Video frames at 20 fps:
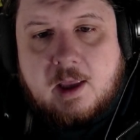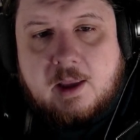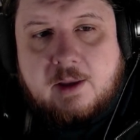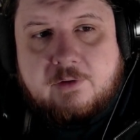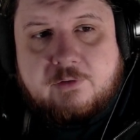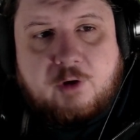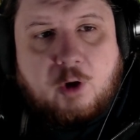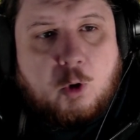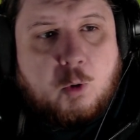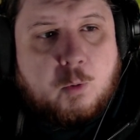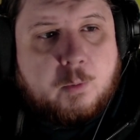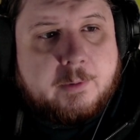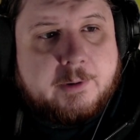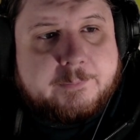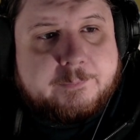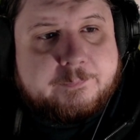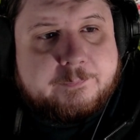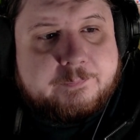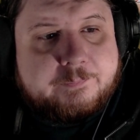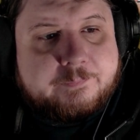So
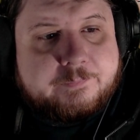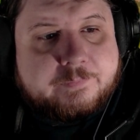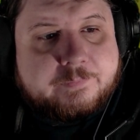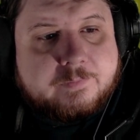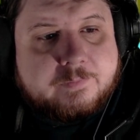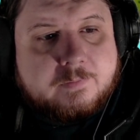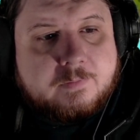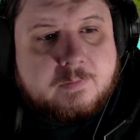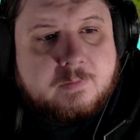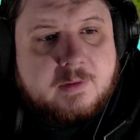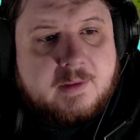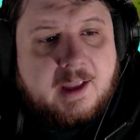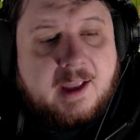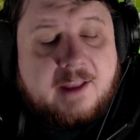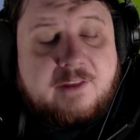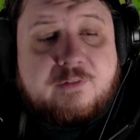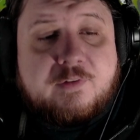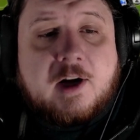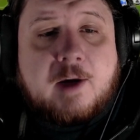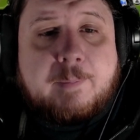
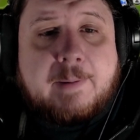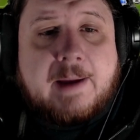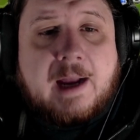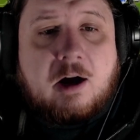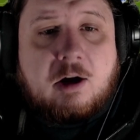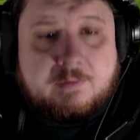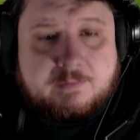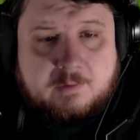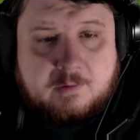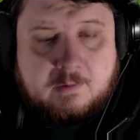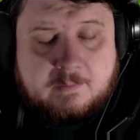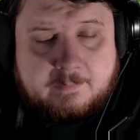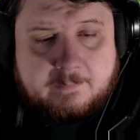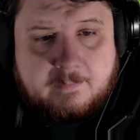it's very powerful.